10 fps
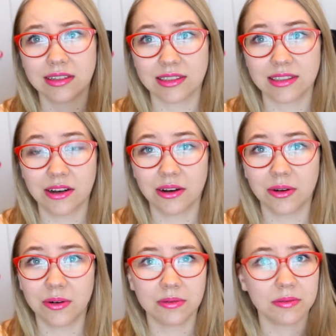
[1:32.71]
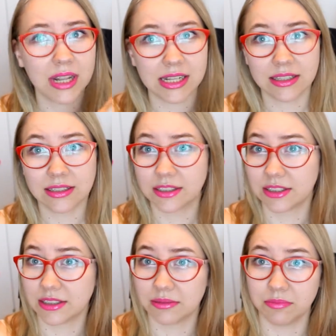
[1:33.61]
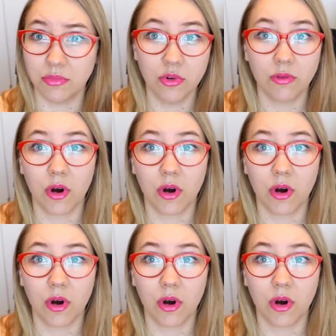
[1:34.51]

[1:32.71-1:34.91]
so let's just move